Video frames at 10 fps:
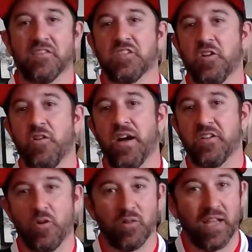And so
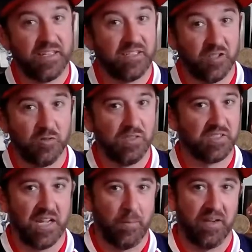I don't like to do
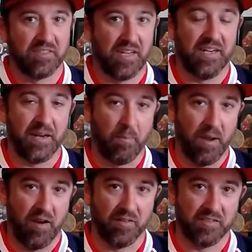the side-by-side
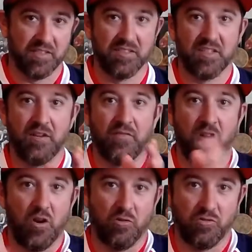comparisons
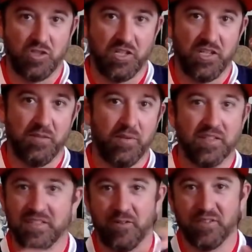of the OG
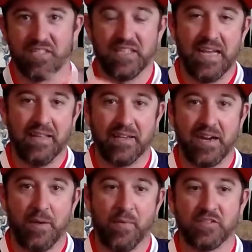because I always get that in the
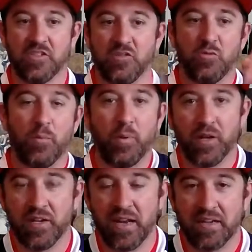comments too. We'll
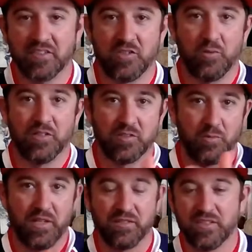put it next to it
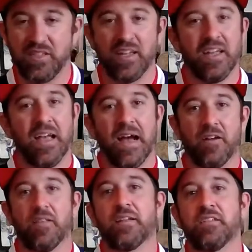so we can see.
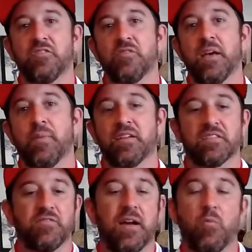I don't like to do that
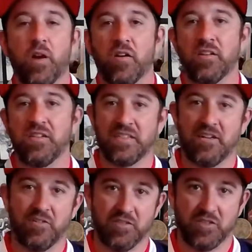because if I'm wearing these
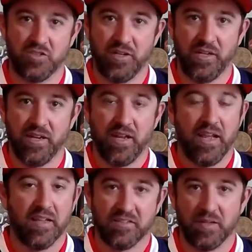out on the street
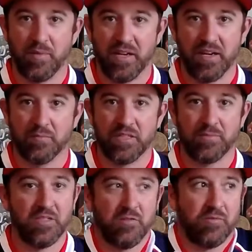and somebody comes
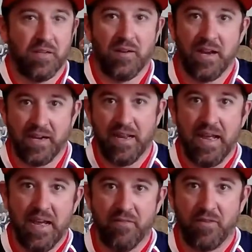up to you, they're not going to
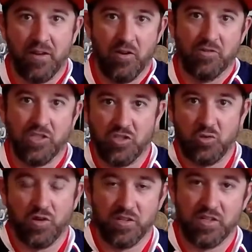have an OG
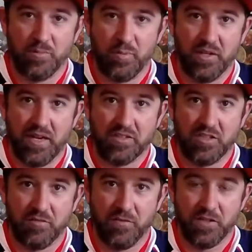Jordan to put
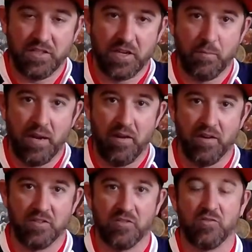next to your foot to
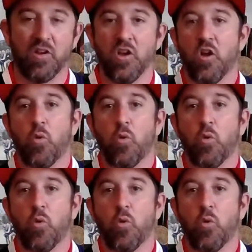compare it to.